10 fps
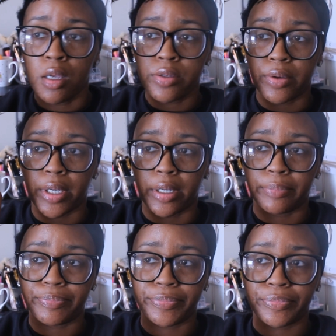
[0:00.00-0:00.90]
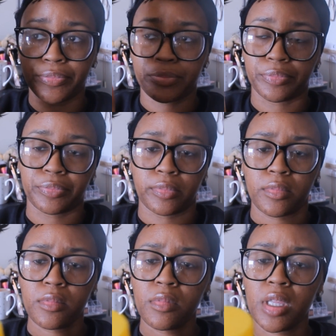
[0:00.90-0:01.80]
So yeah.
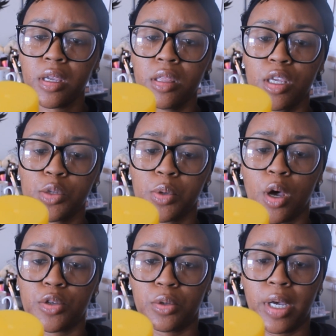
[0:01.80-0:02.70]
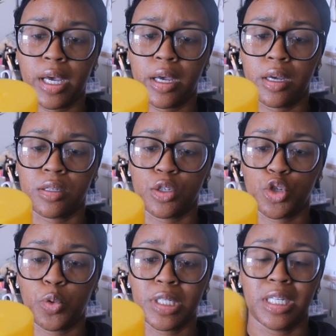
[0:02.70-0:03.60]
And this one also has
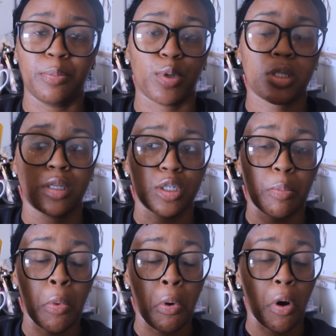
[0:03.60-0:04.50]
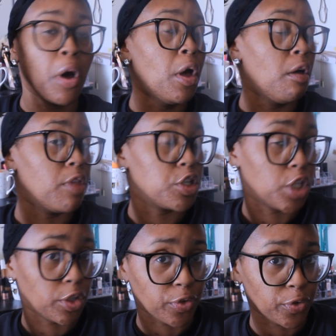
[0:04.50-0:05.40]
20% more that
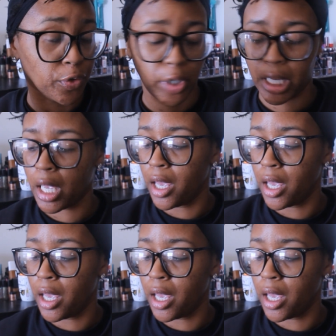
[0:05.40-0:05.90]
you get for free.